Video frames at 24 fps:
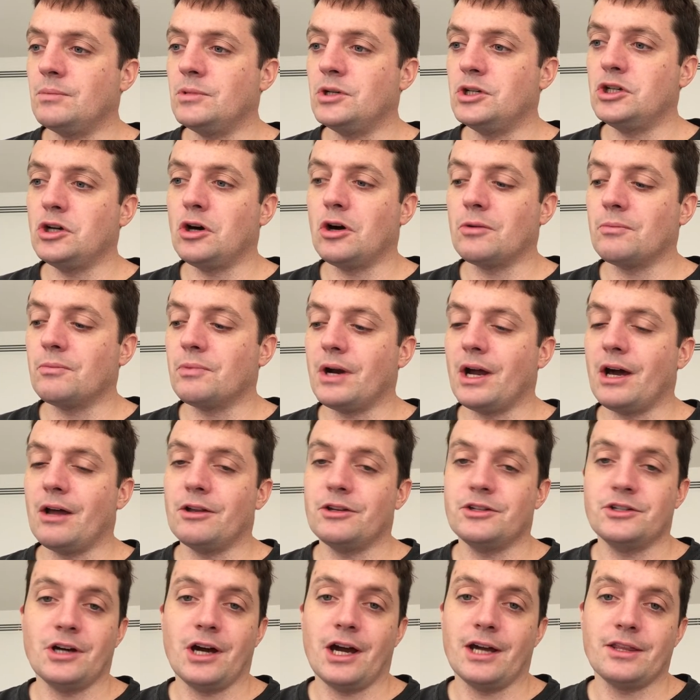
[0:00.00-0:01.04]
John
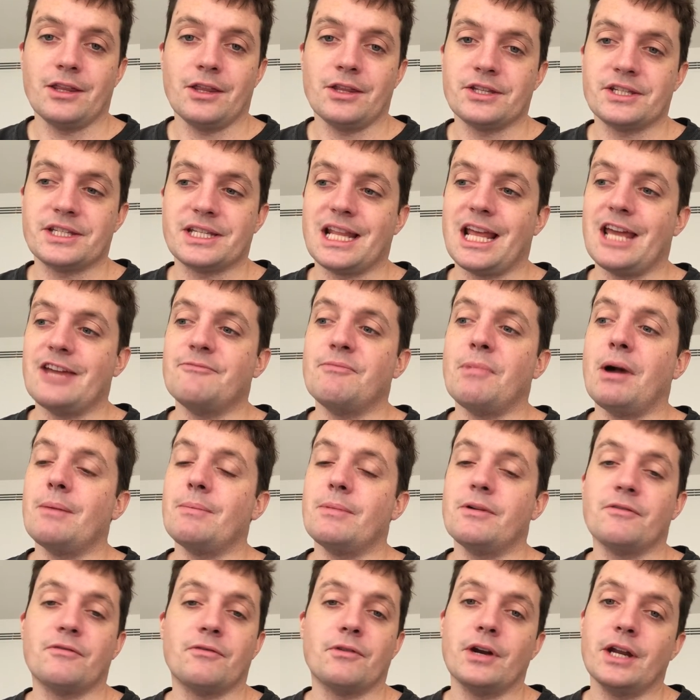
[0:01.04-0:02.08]
Brown died that the slave might
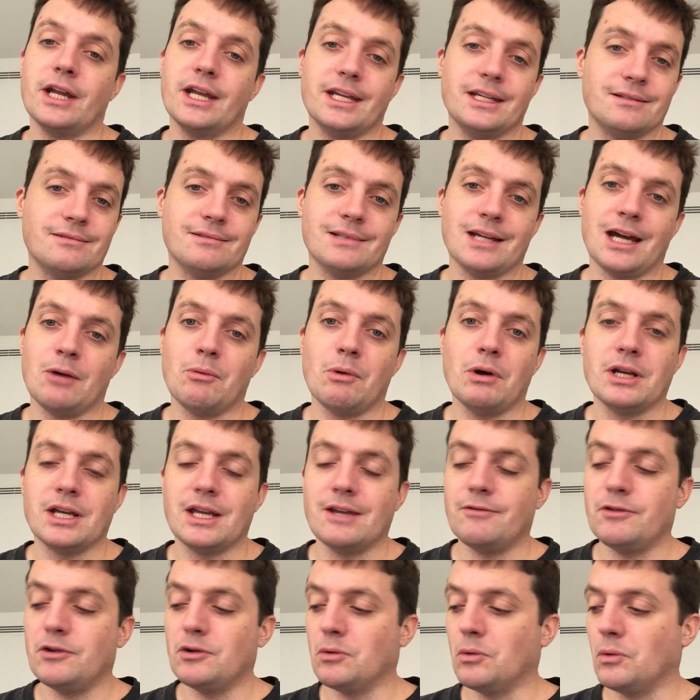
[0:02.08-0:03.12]
be free. I won't
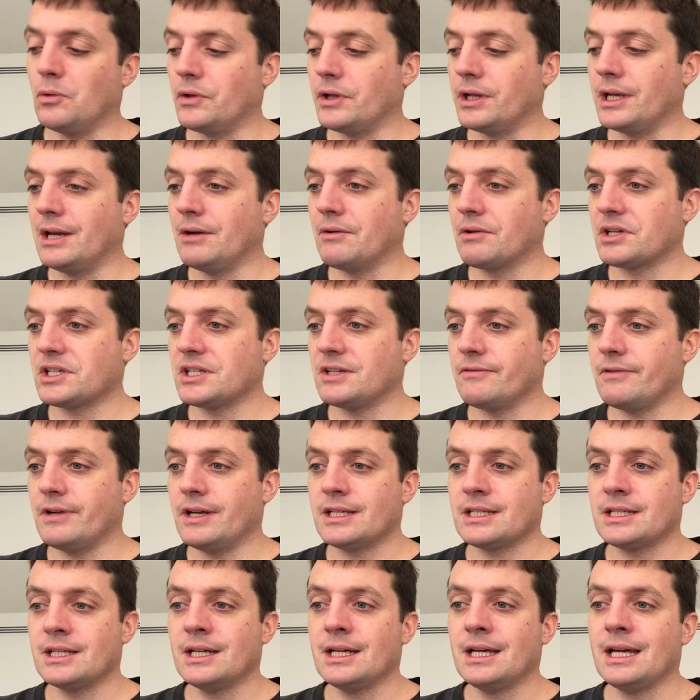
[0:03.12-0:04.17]
give you all the lyrics of
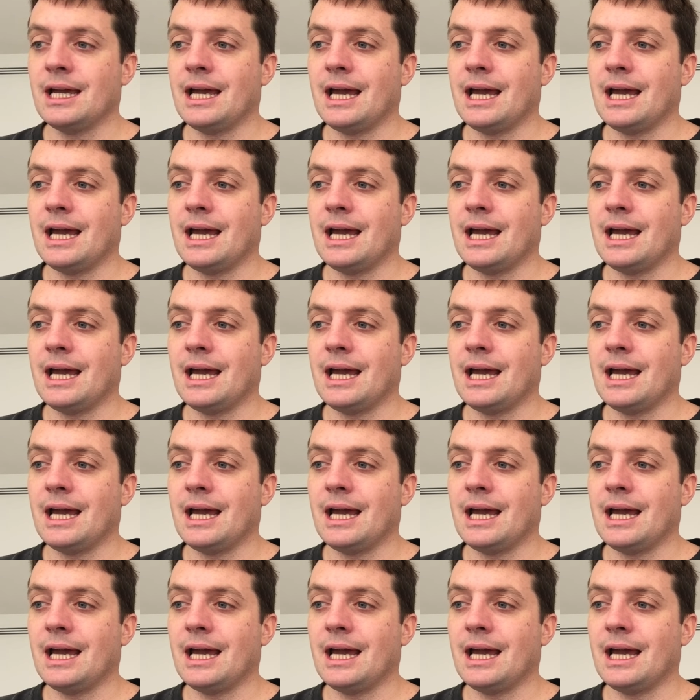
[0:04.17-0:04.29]
it.